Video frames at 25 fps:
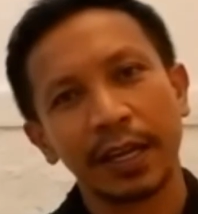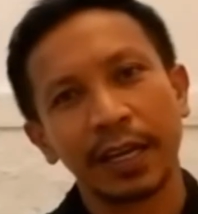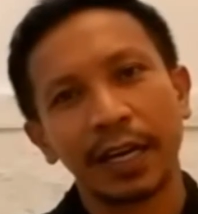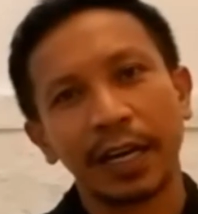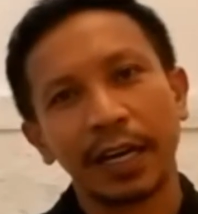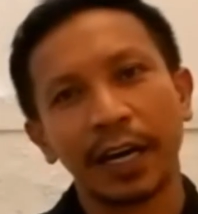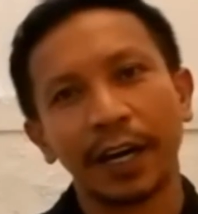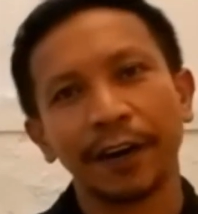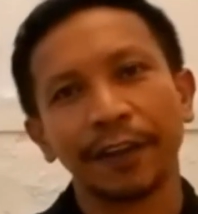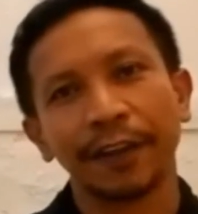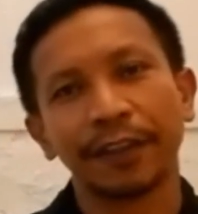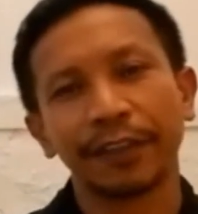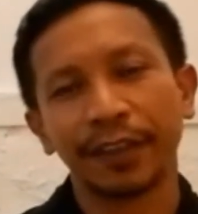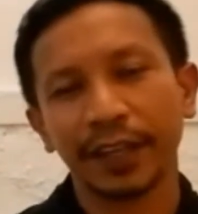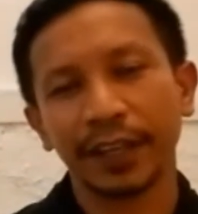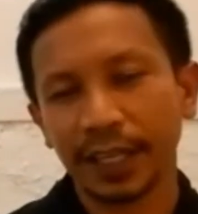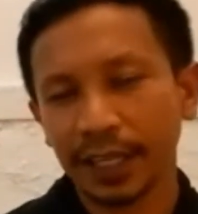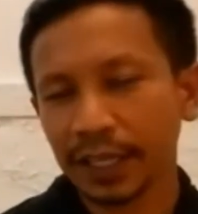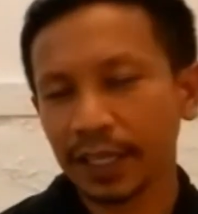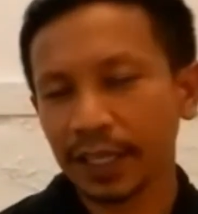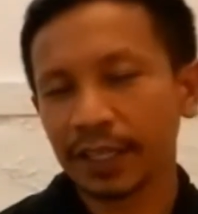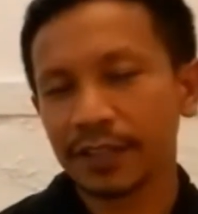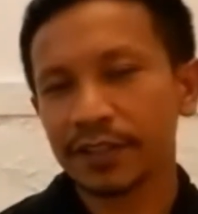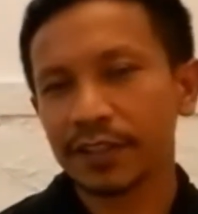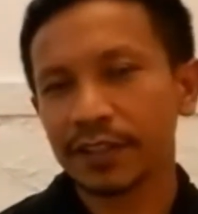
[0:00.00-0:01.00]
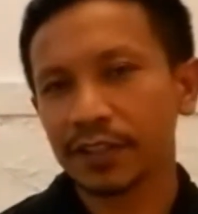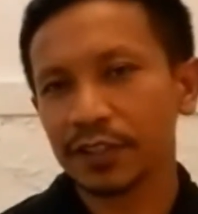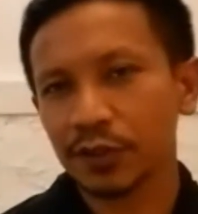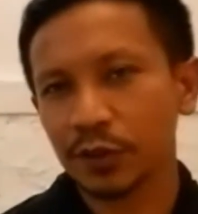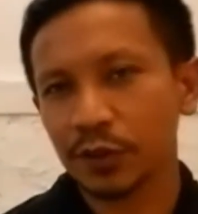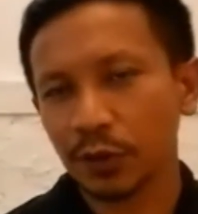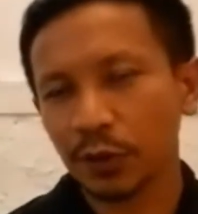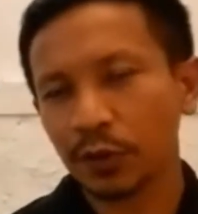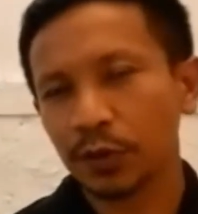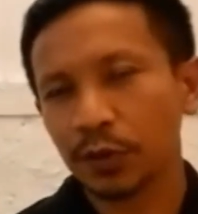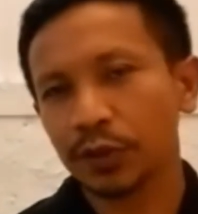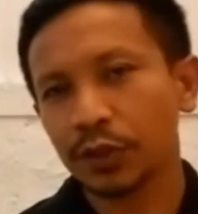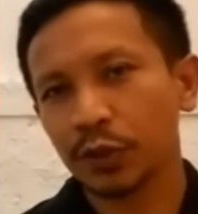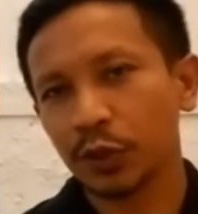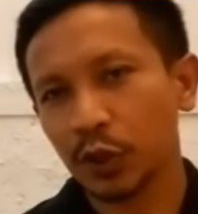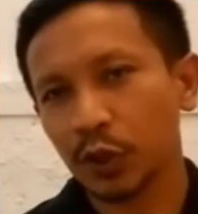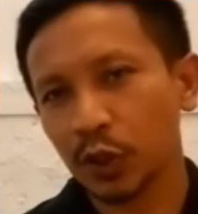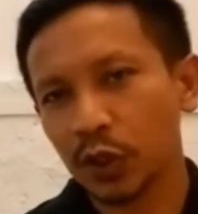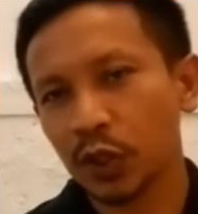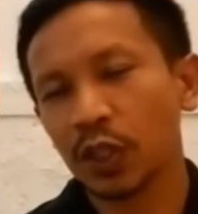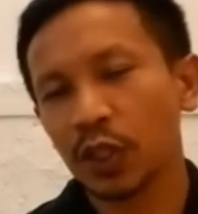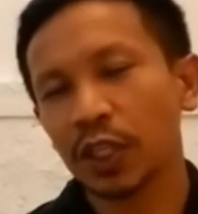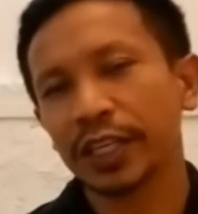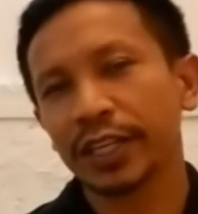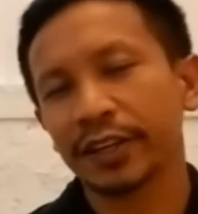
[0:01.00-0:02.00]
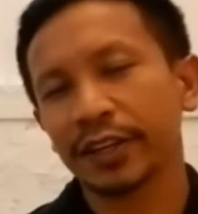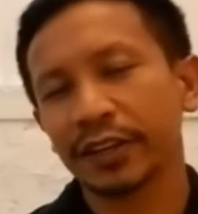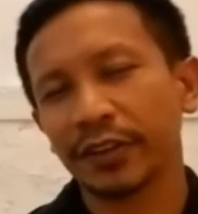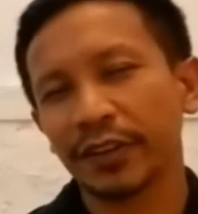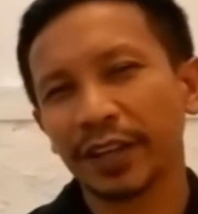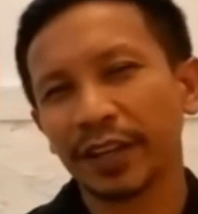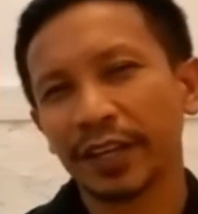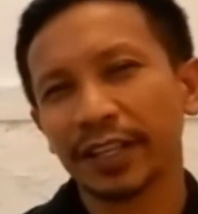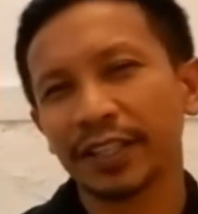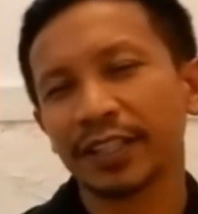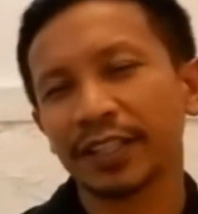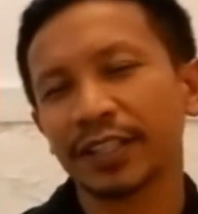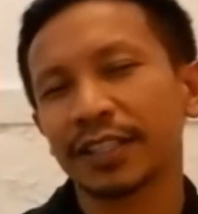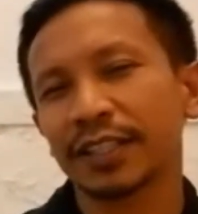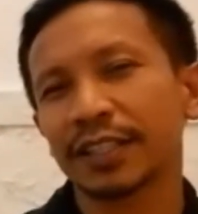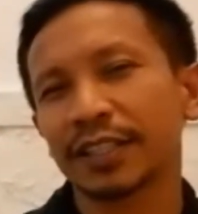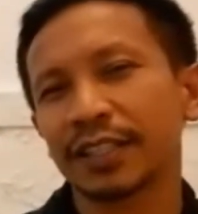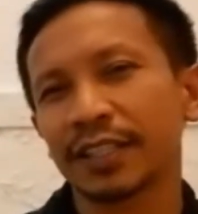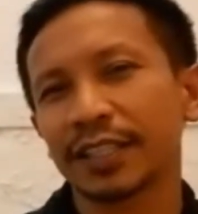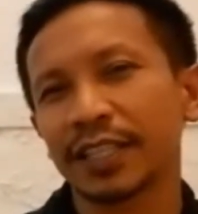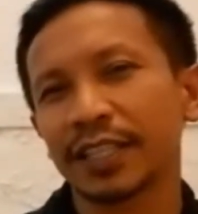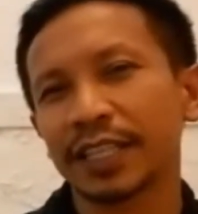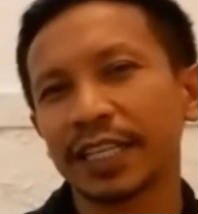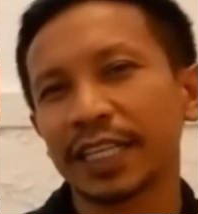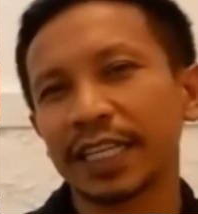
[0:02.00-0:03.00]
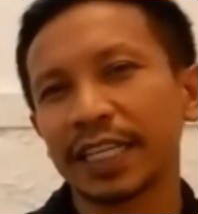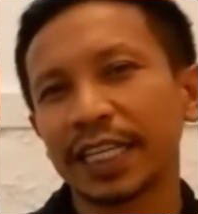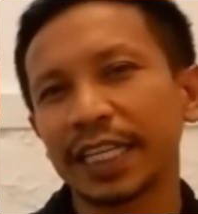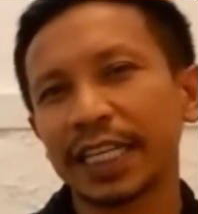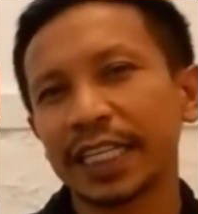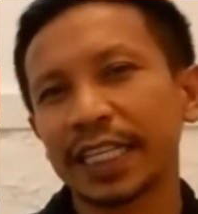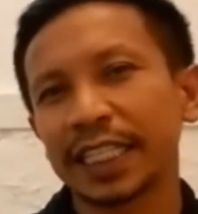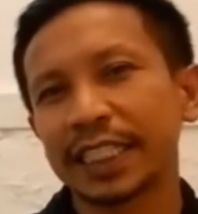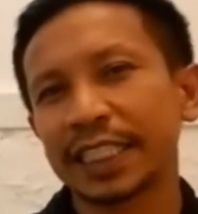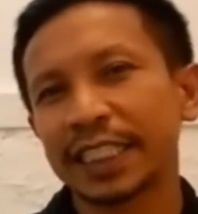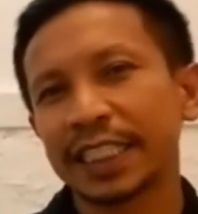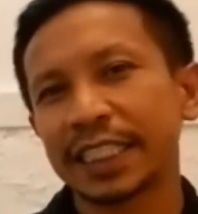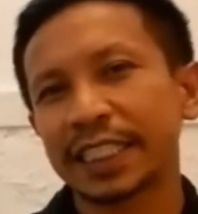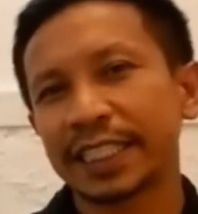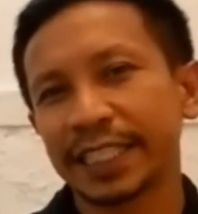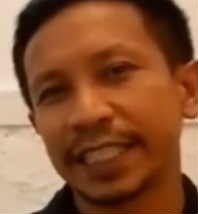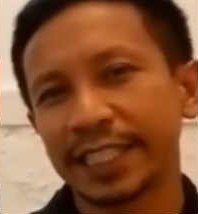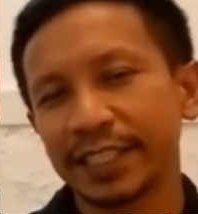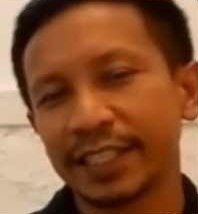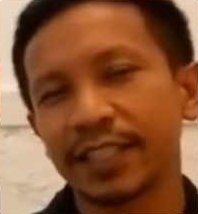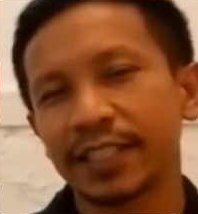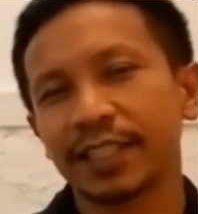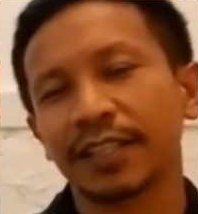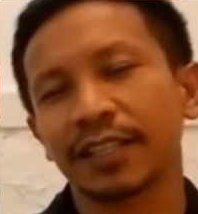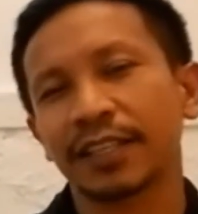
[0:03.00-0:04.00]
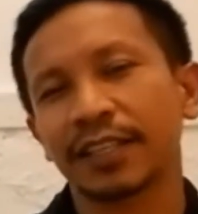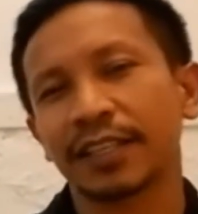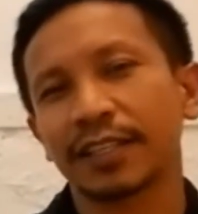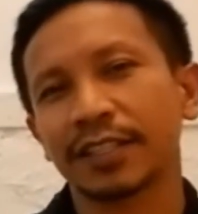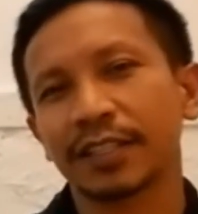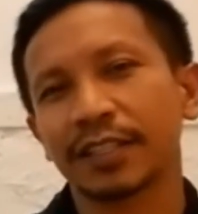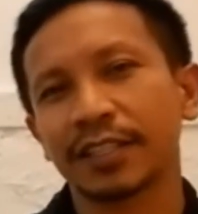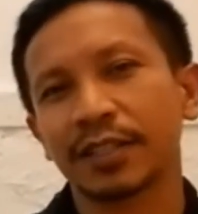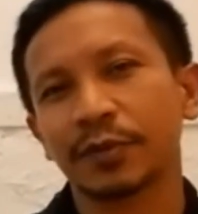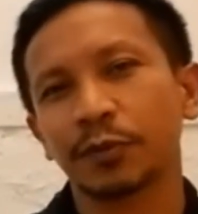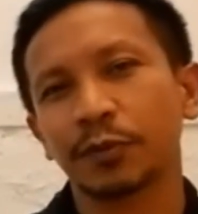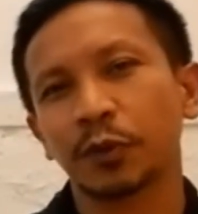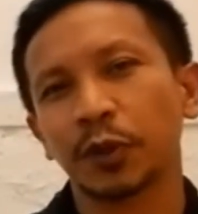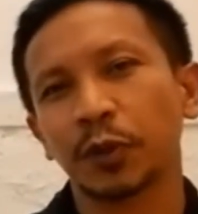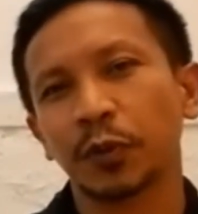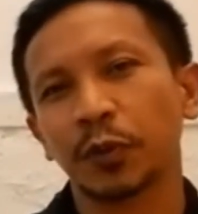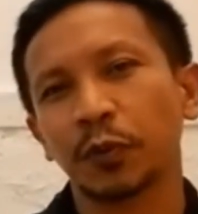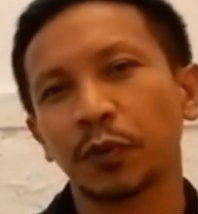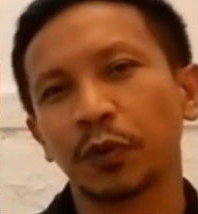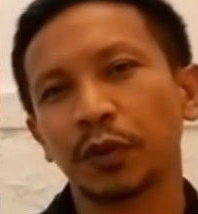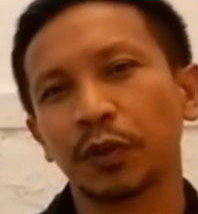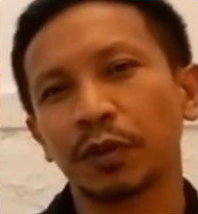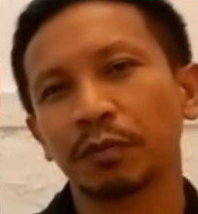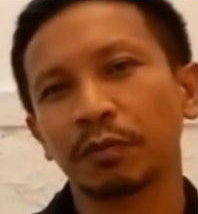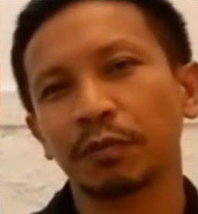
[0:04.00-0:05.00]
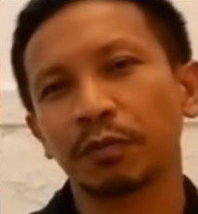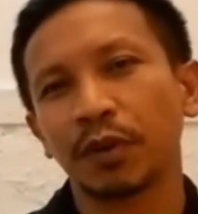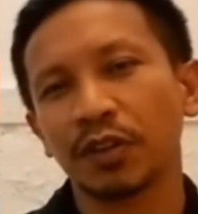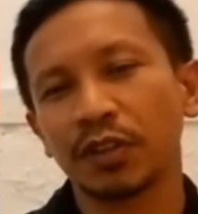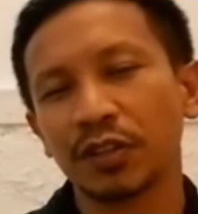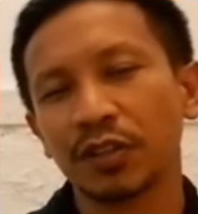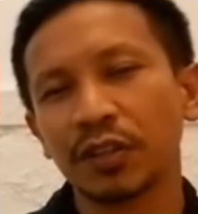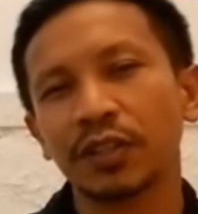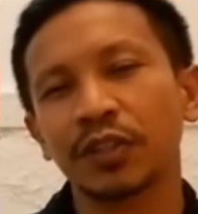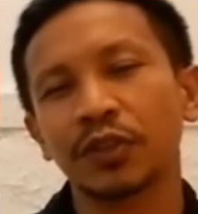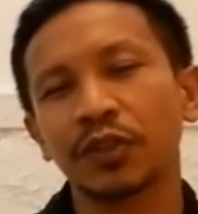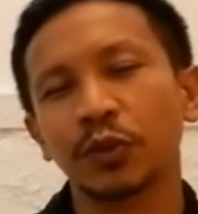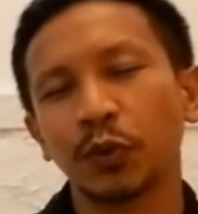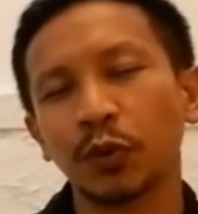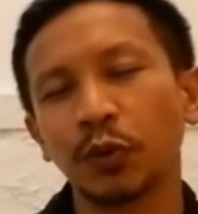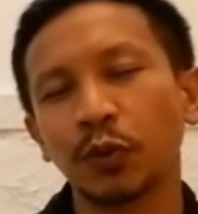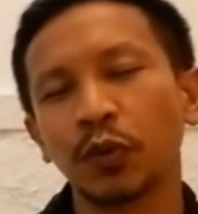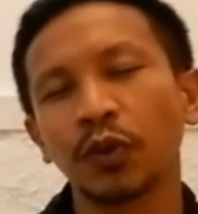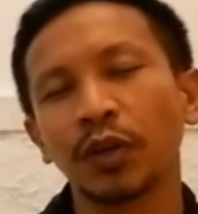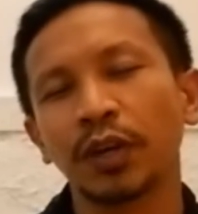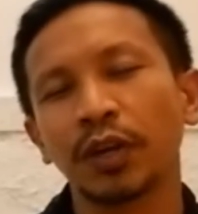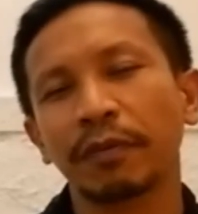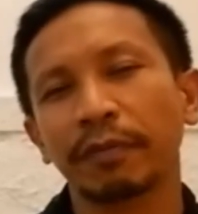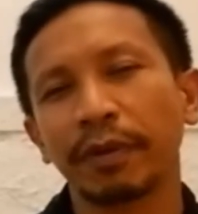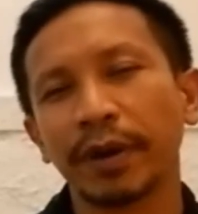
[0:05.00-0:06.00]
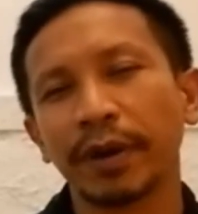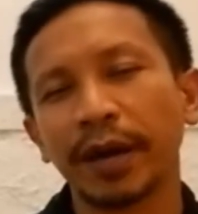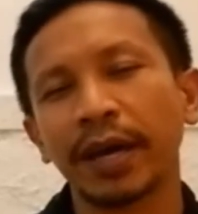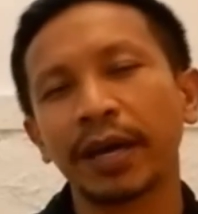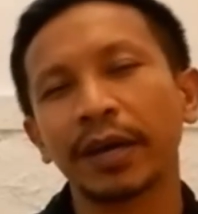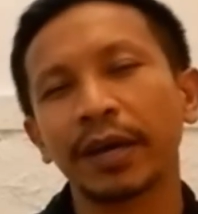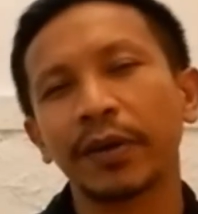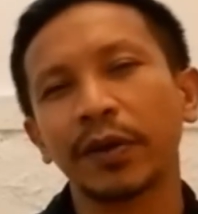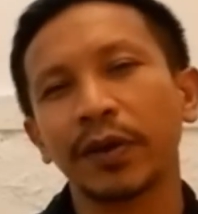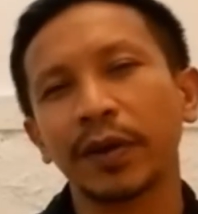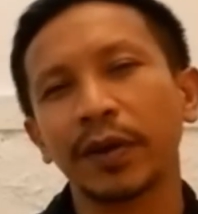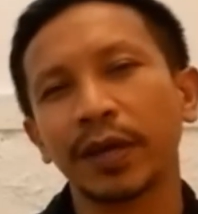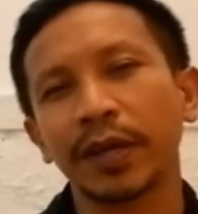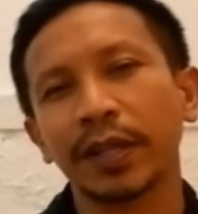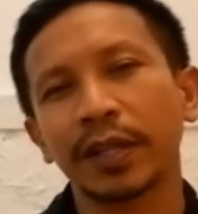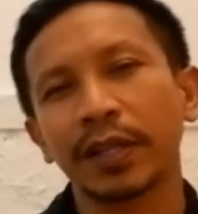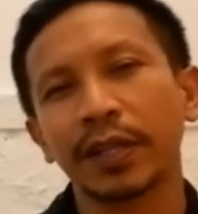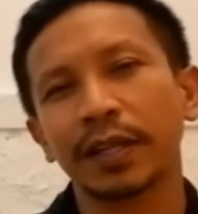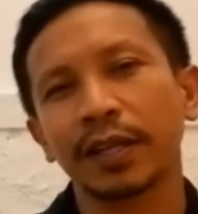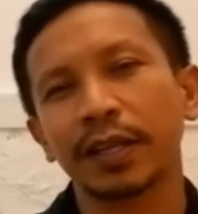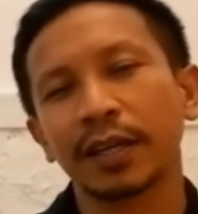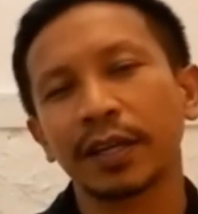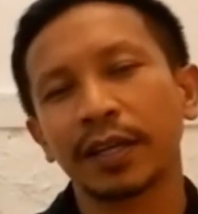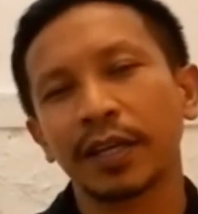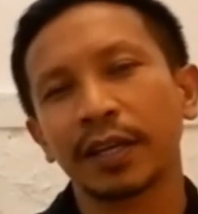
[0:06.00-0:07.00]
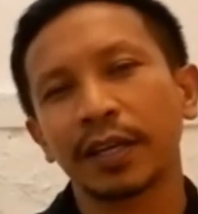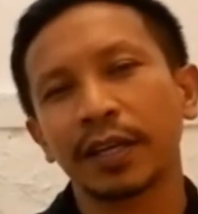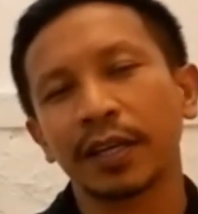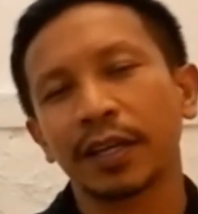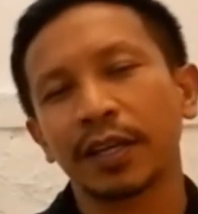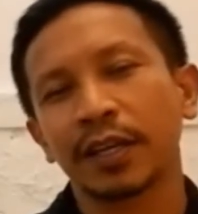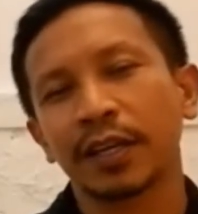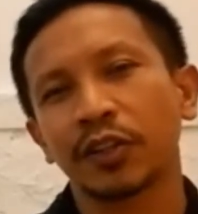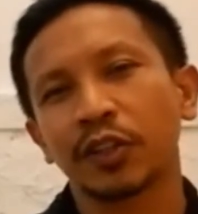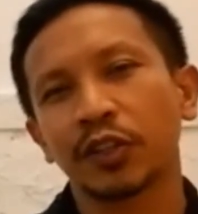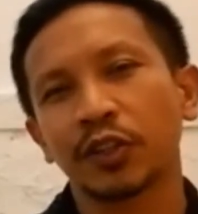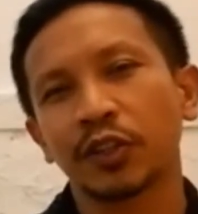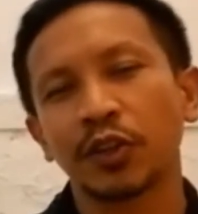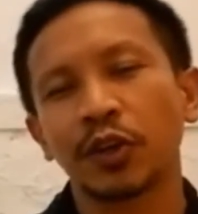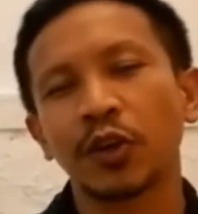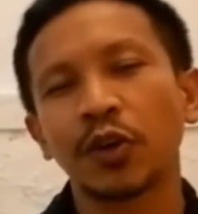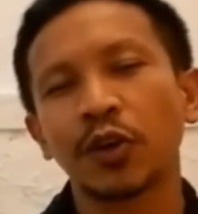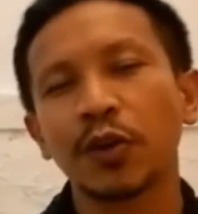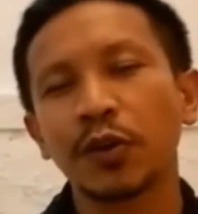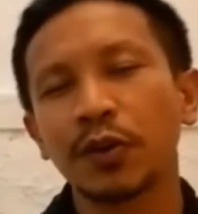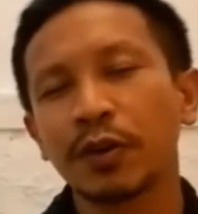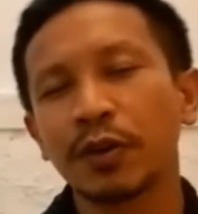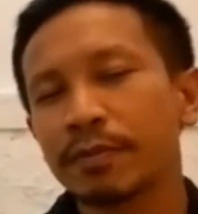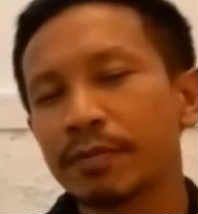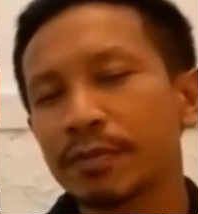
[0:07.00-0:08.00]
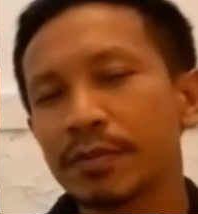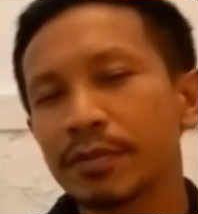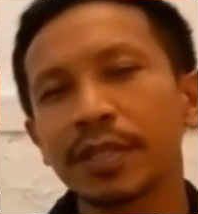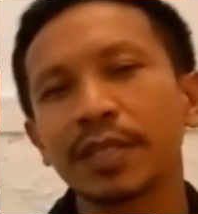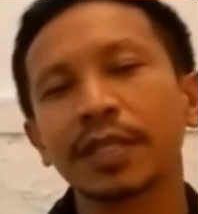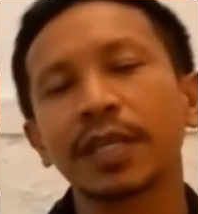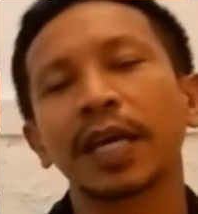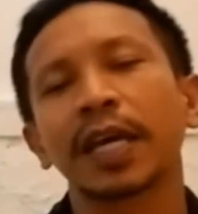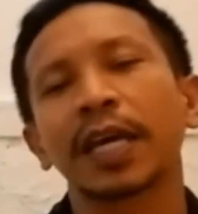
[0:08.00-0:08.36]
I think, as I told you earlier, that in this class we will mostly talk about the terms,